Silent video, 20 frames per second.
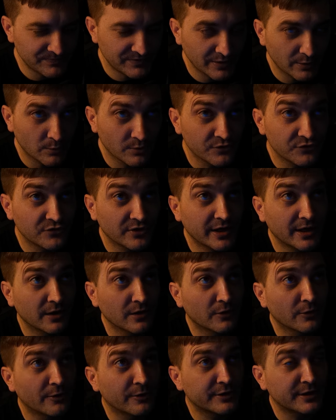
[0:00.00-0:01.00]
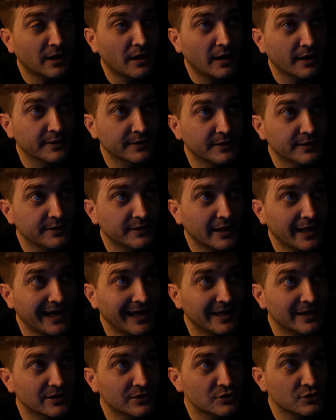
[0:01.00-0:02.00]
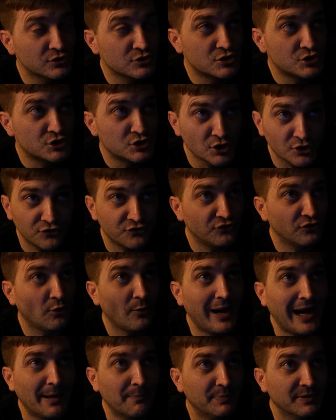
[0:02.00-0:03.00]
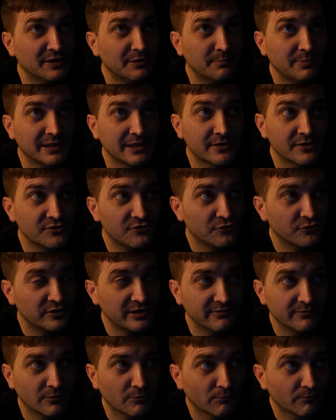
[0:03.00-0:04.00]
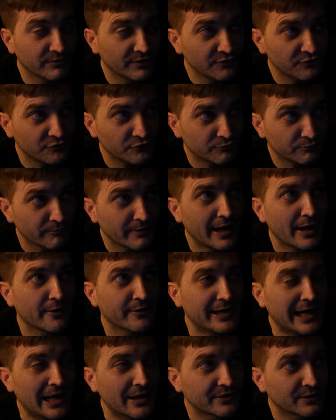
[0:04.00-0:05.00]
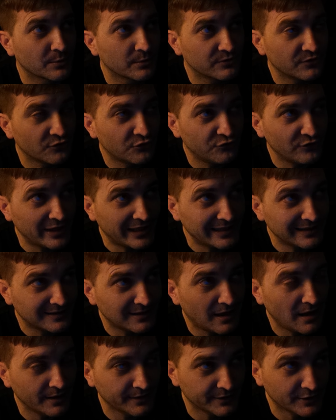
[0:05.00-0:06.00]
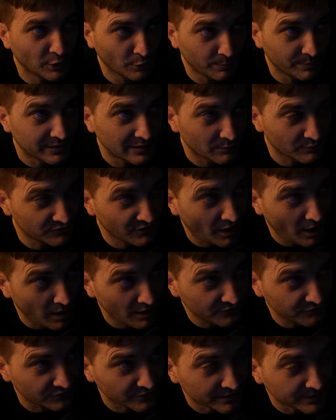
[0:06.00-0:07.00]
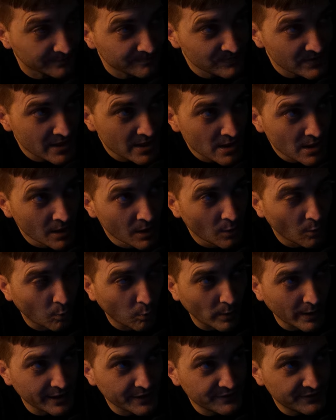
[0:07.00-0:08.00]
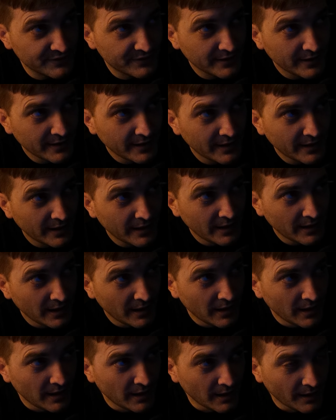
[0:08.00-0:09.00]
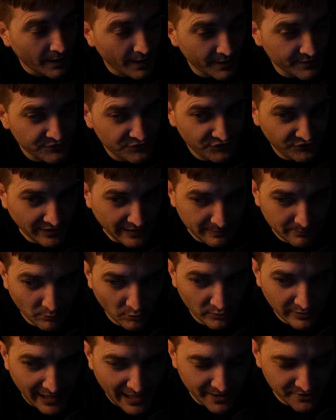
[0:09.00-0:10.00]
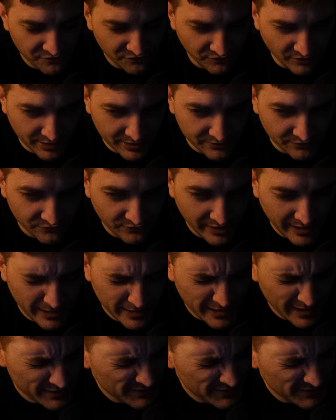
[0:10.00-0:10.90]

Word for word: there was an alert continent and just so happened to be this is even this is rare now. There was a second continent open. It was Hossin with unstable lattice lanes. And